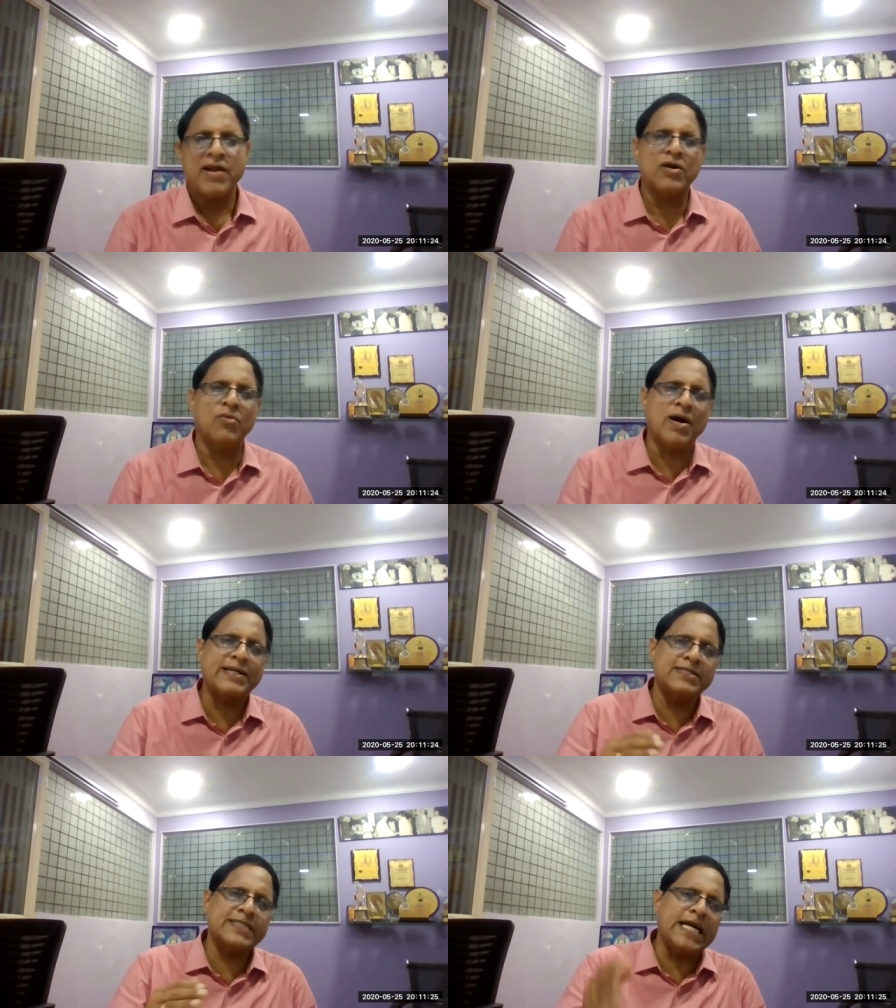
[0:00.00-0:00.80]
Now,
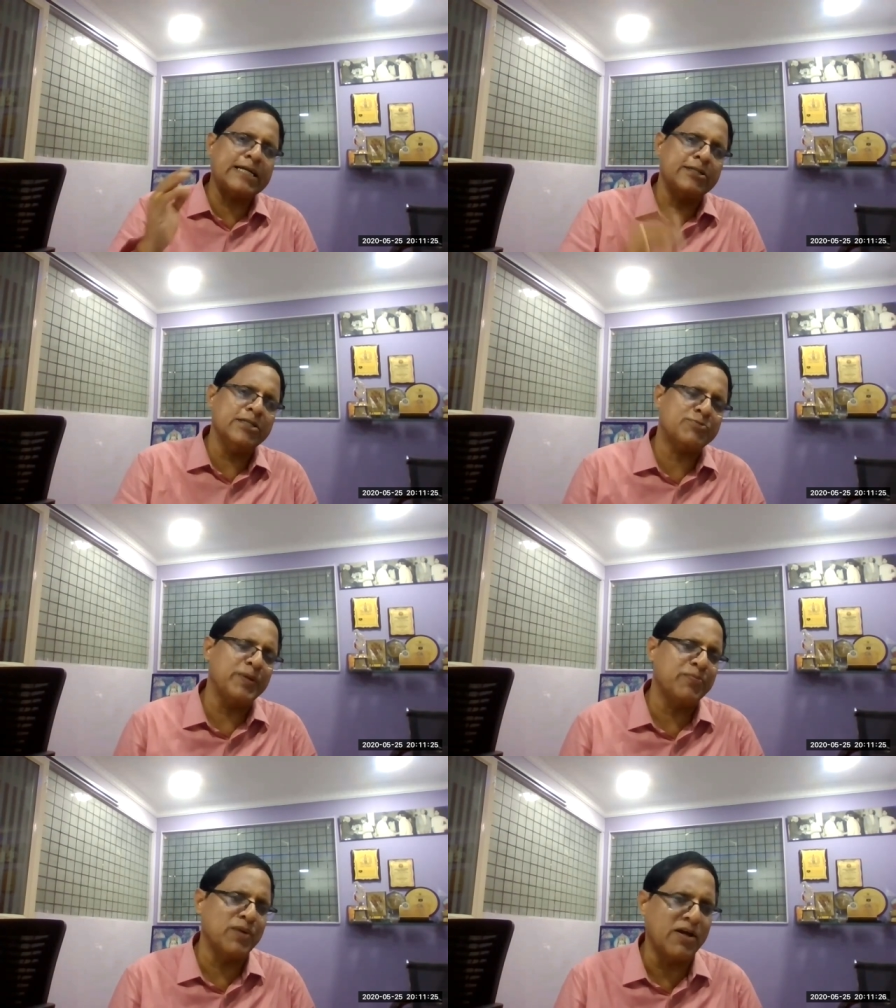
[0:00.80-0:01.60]
what is that these
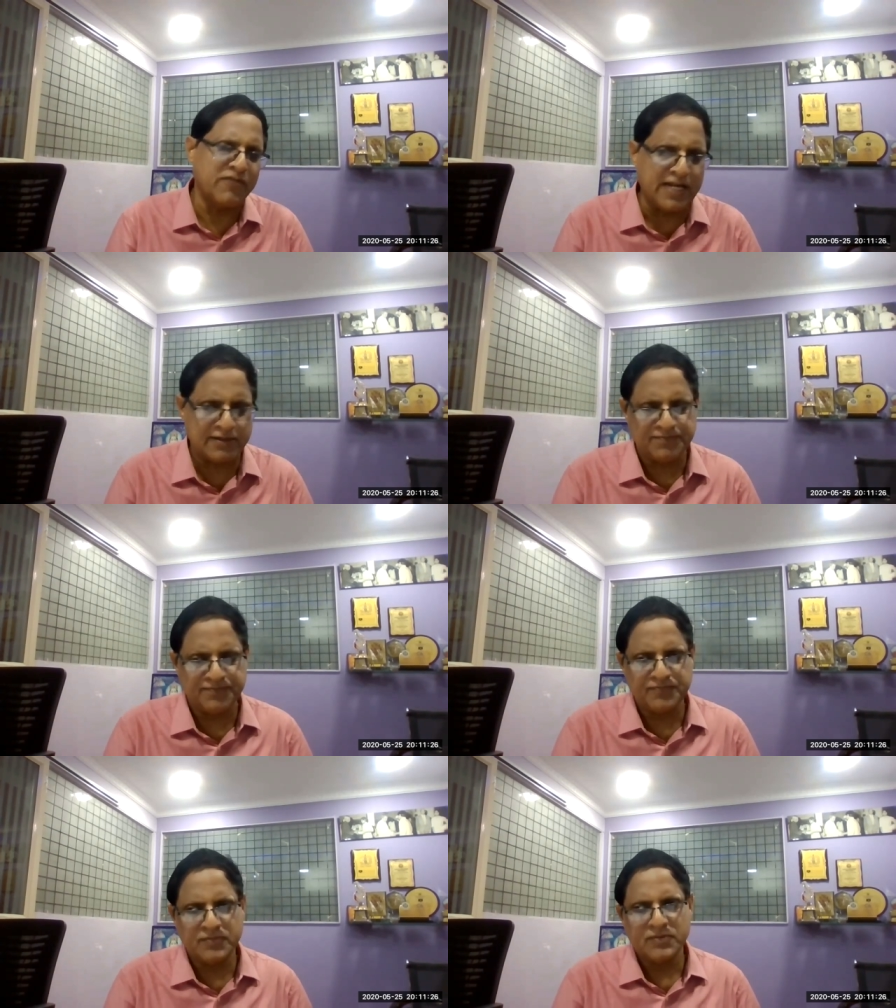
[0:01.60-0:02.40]
people have done?
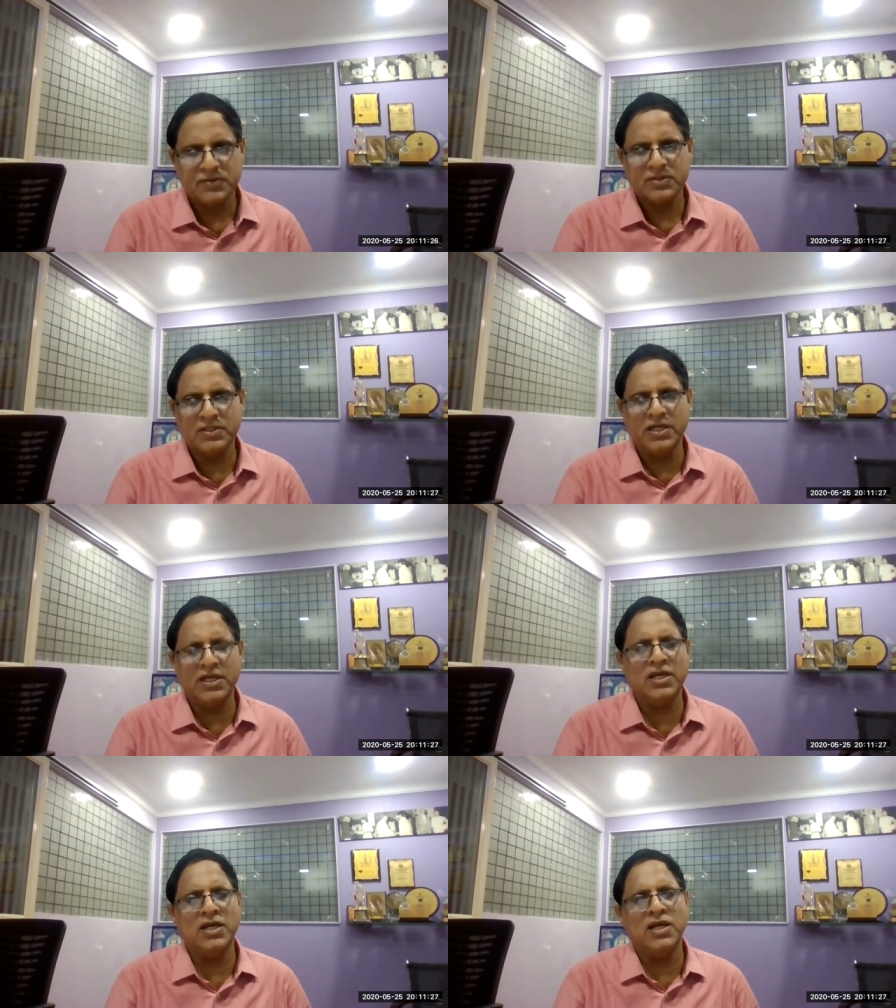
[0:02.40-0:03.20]

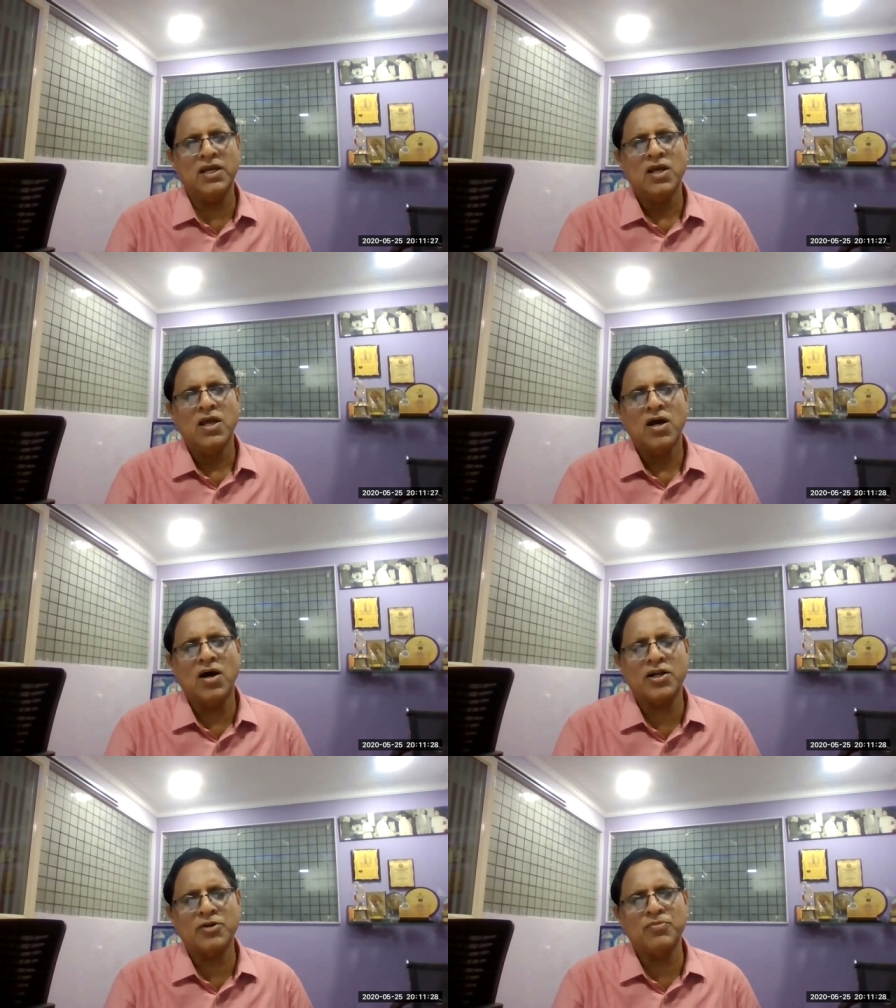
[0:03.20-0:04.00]
The
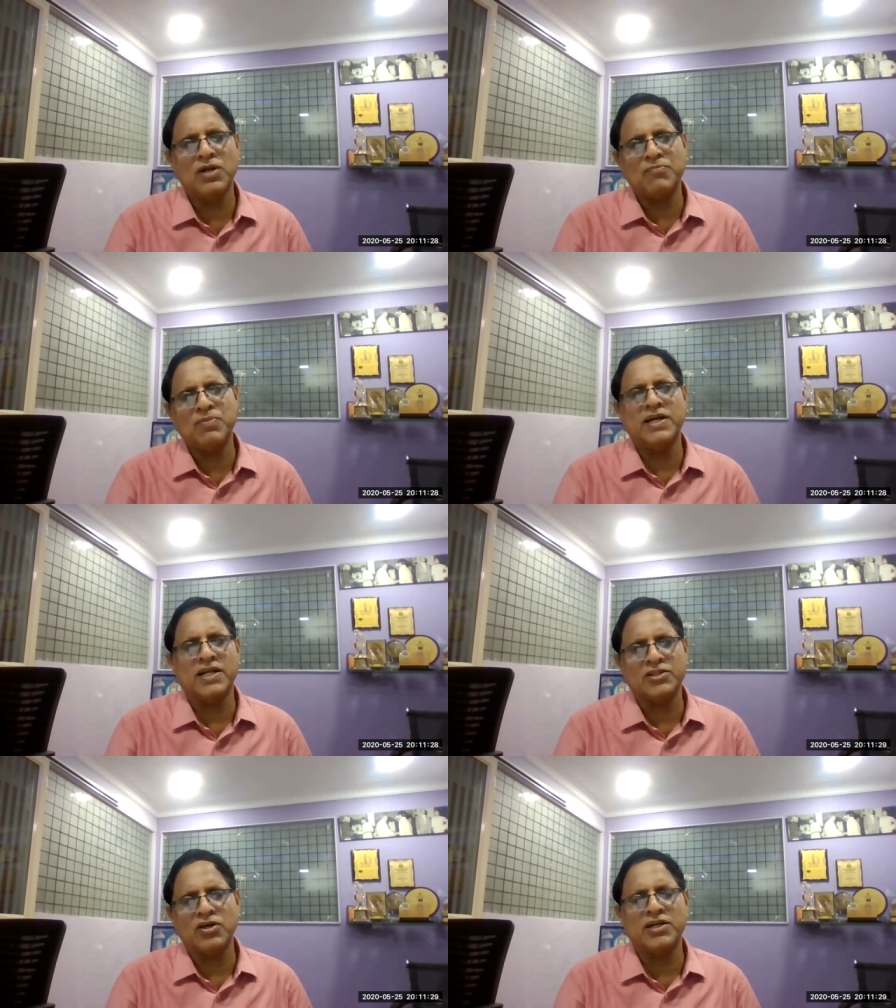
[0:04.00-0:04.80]
Honorable Appellate
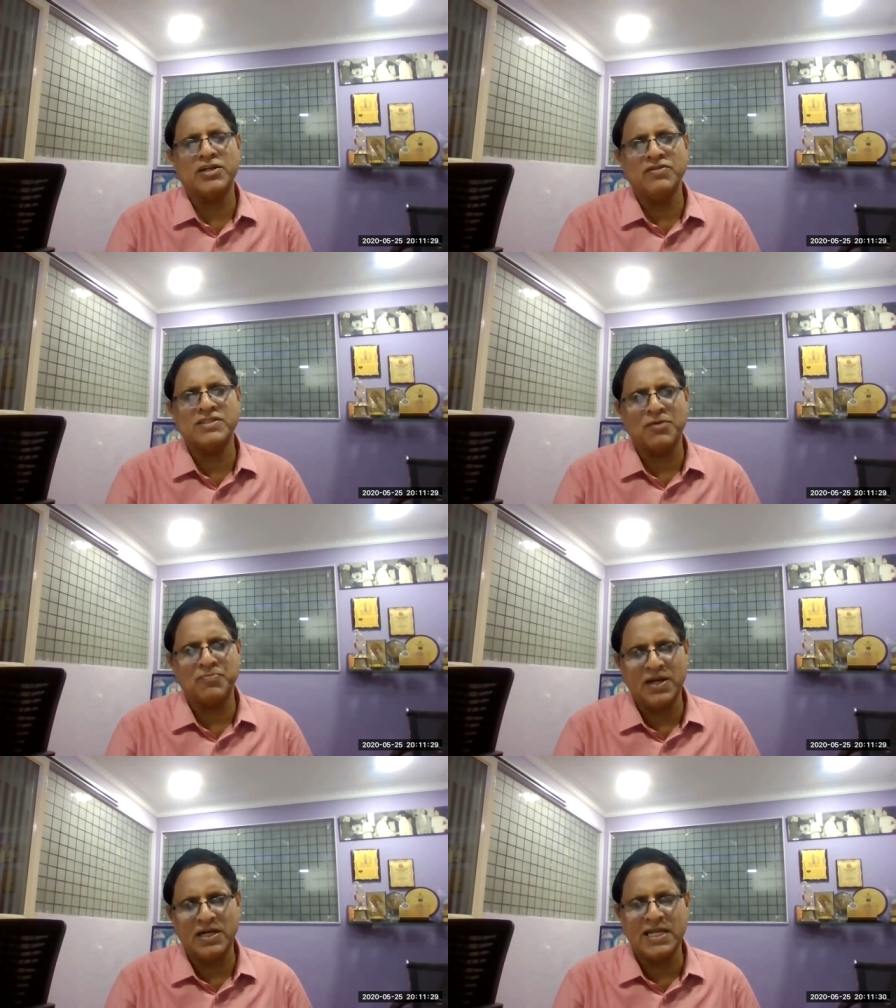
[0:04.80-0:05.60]
Authority which
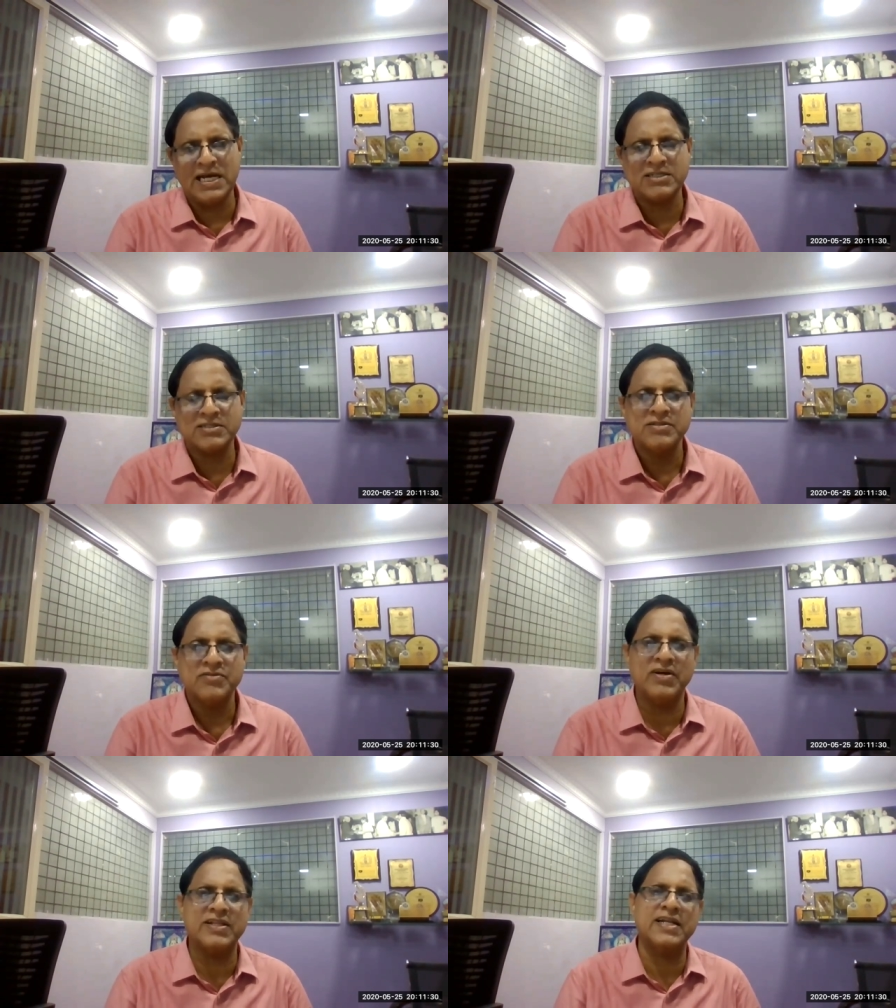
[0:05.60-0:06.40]
upheld that,
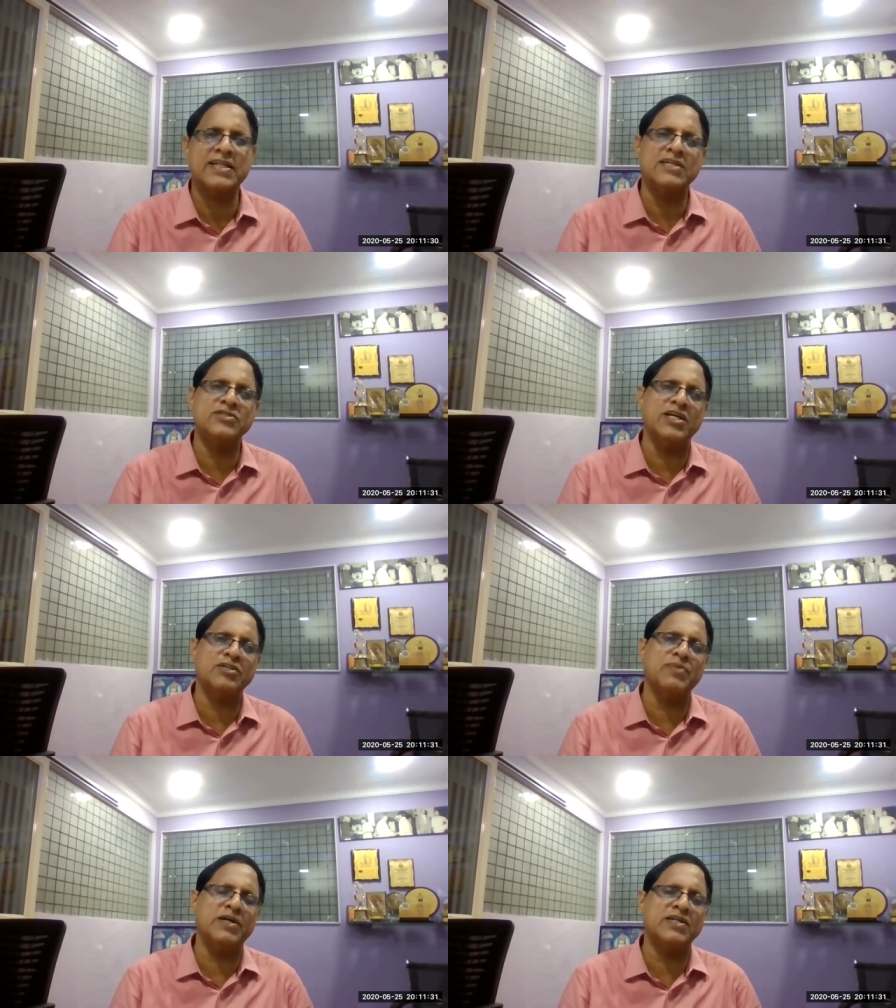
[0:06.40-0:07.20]
whether that
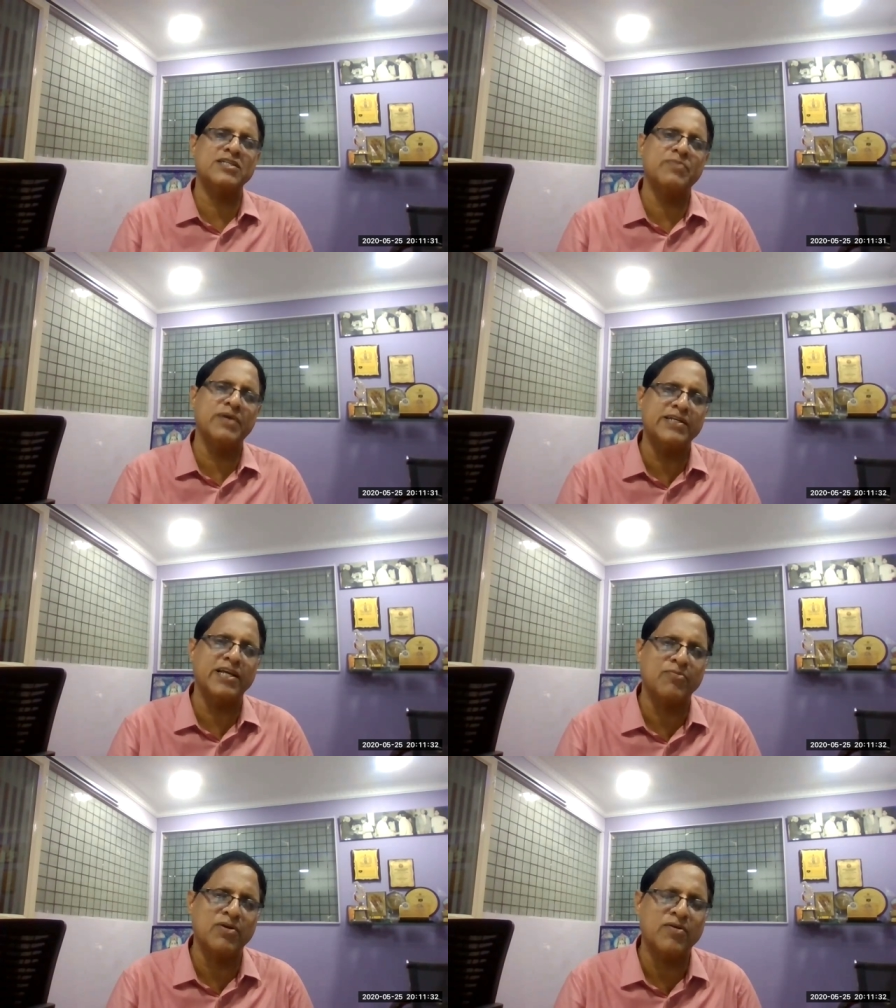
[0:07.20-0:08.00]
judgment is
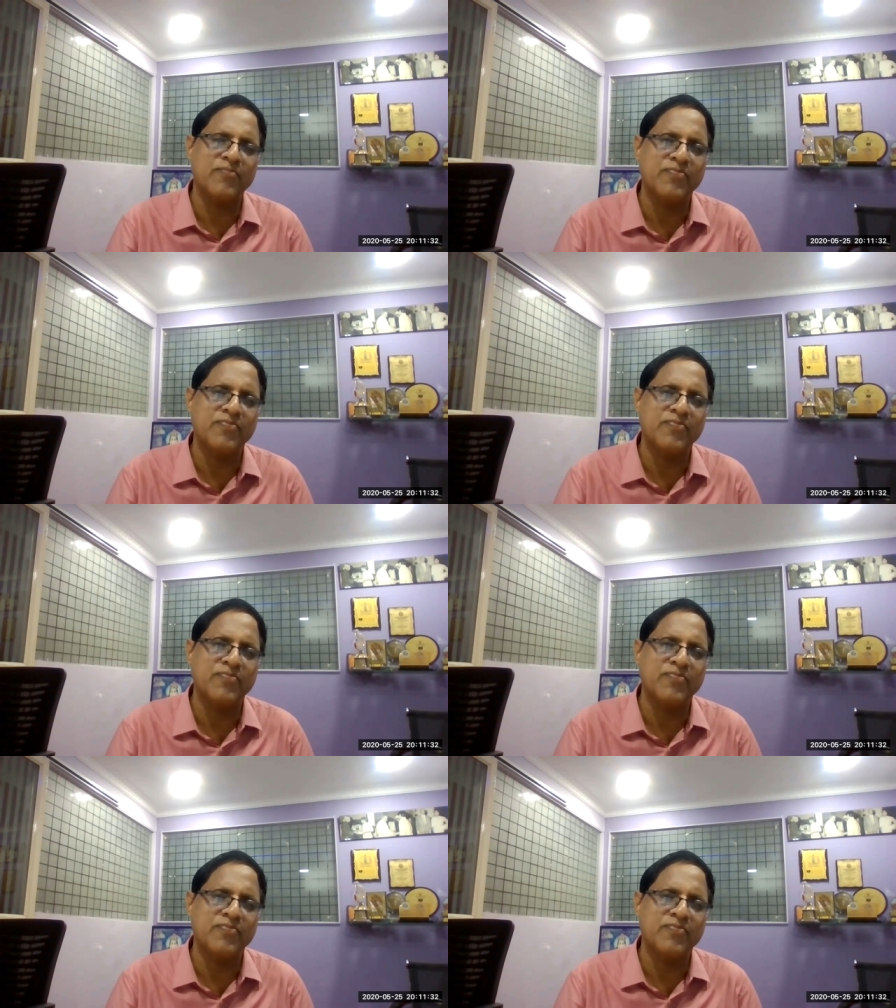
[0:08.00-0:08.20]
maintainable.